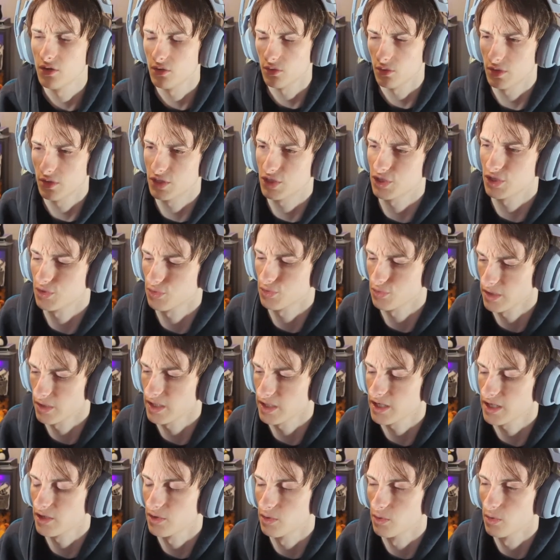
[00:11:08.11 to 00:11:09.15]
which is
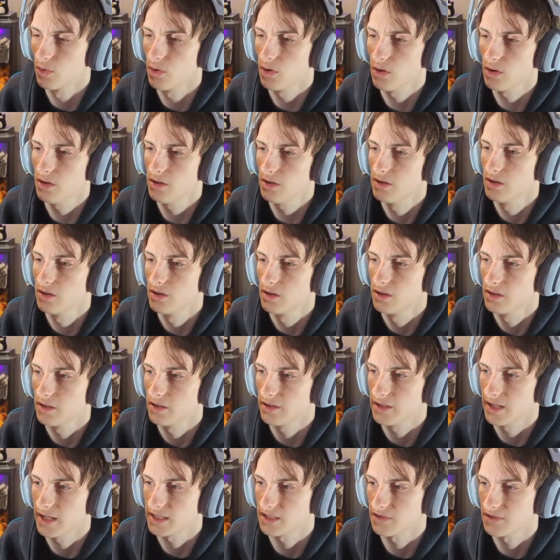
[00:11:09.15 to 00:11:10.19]
really cool.
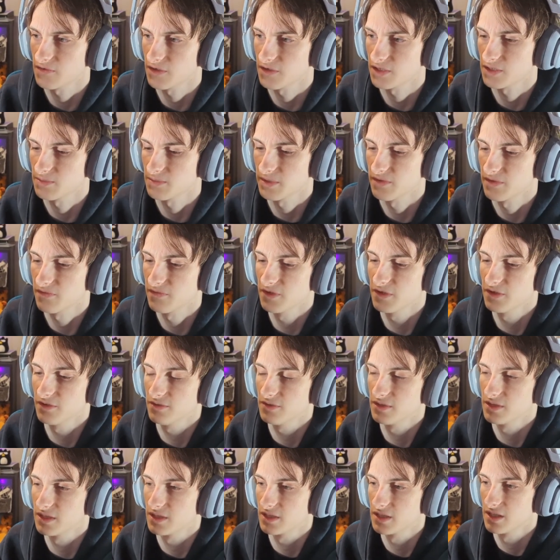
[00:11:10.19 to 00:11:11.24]
That's the first bit of
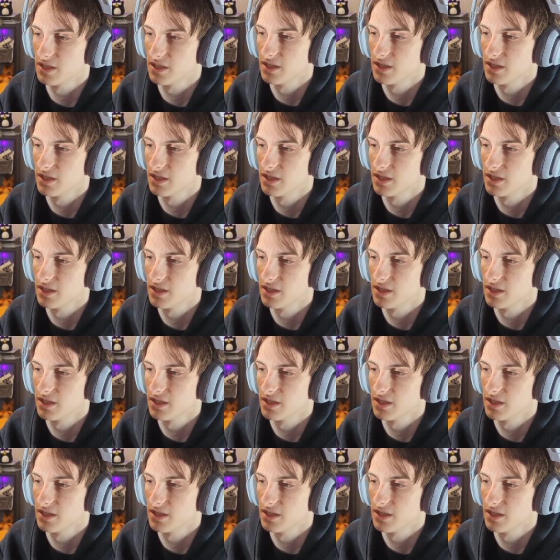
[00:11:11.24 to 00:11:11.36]
news.